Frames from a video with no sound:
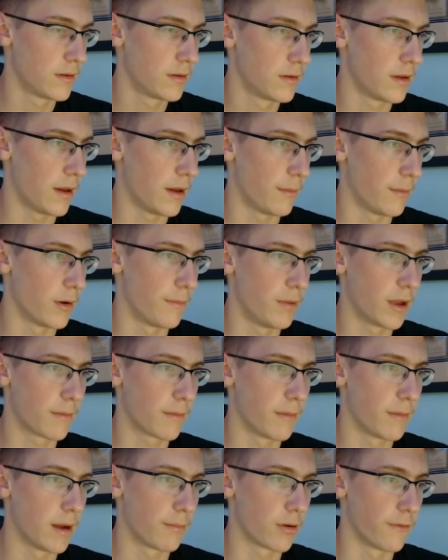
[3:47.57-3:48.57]
I'm going to
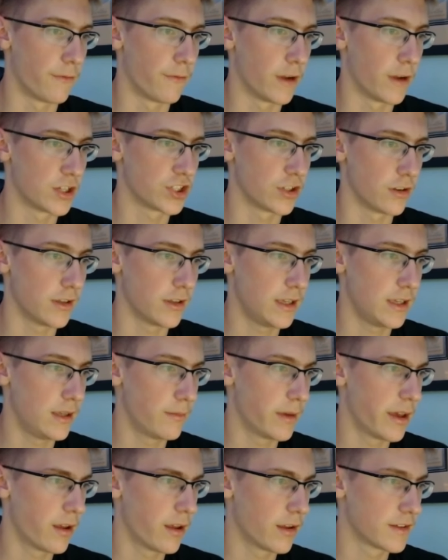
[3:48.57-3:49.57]
pick my professional
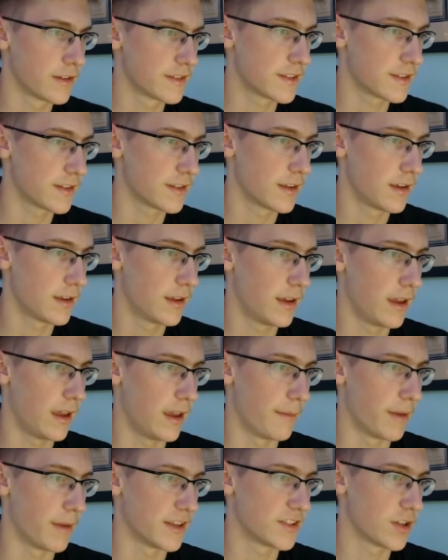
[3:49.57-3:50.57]
emails,
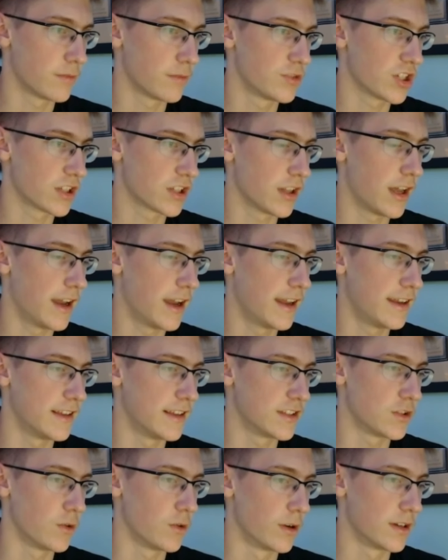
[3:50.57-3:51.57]
and my subject line
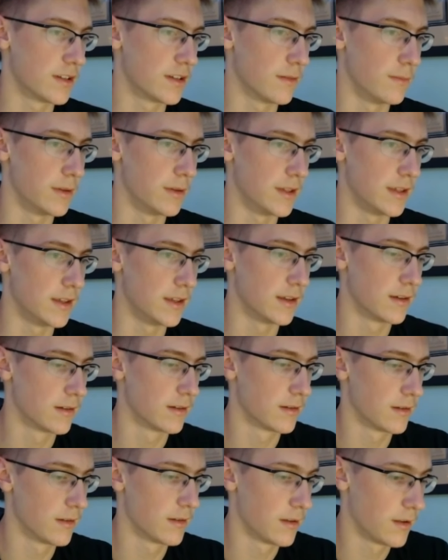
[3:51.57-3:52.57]
is going to be
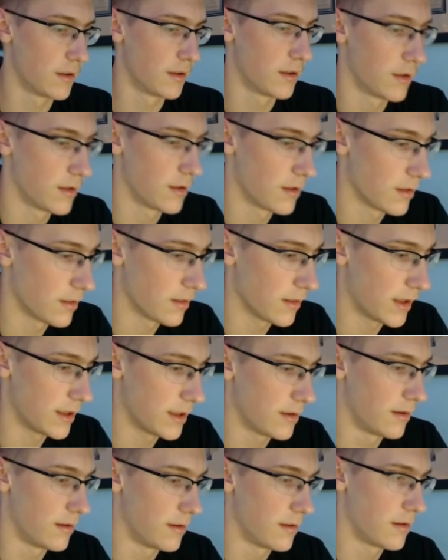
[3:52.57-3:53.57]

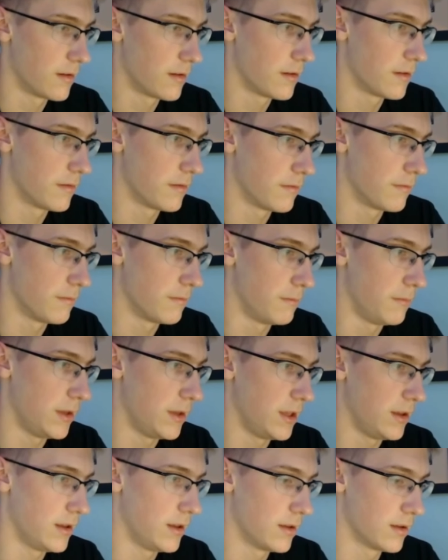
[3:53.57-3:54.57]
let
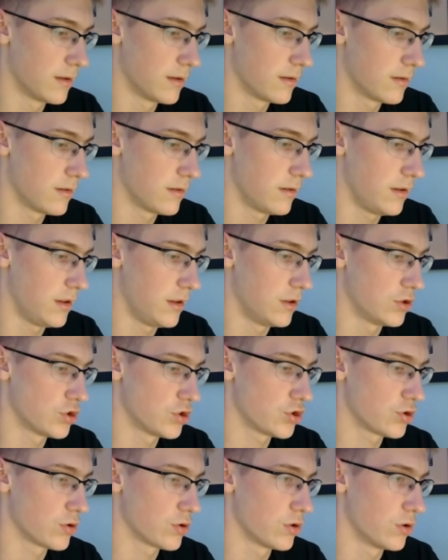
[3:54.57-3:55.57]
me
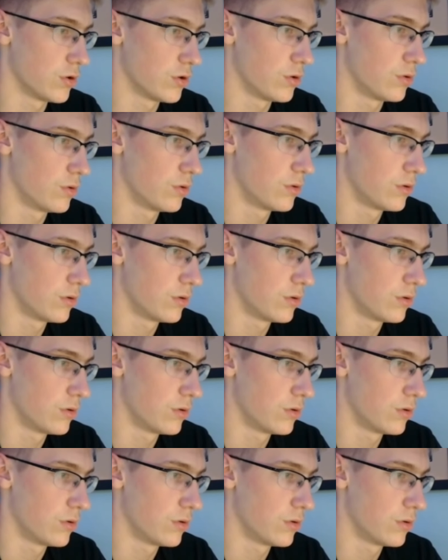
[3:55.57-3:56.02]
introduce